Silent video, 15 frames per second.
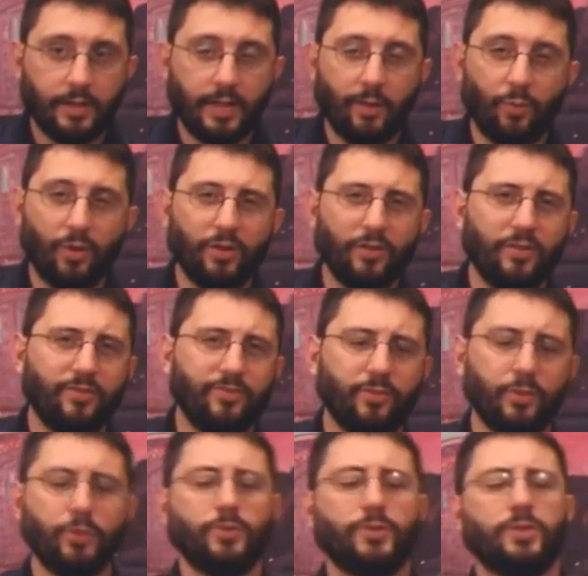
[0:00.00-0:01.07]
Now, what are the
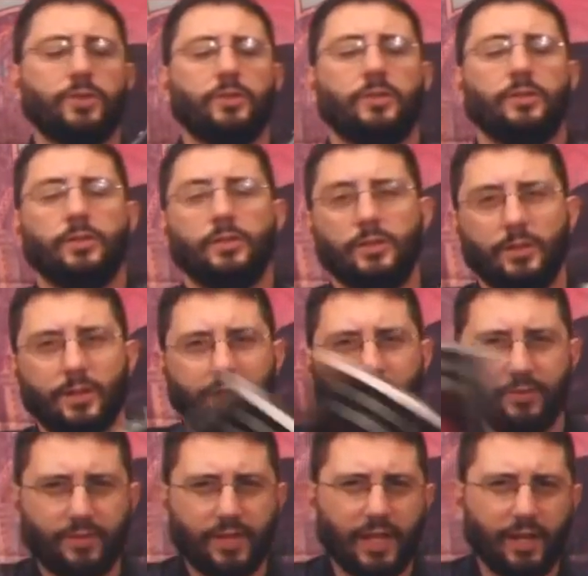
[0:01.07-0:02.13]
fruits
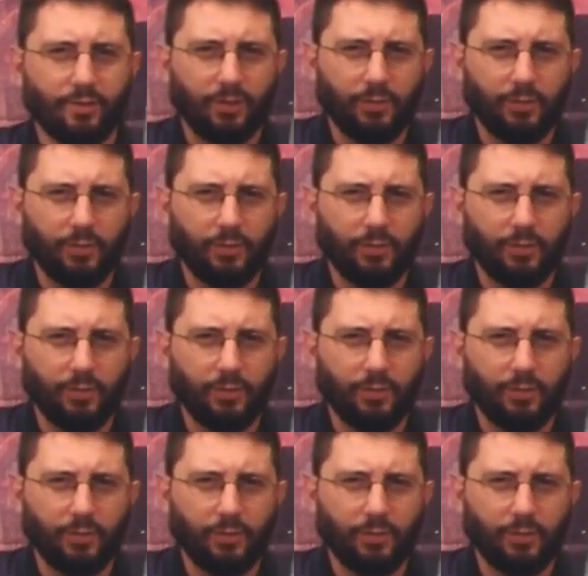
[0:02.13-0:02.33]
of Gail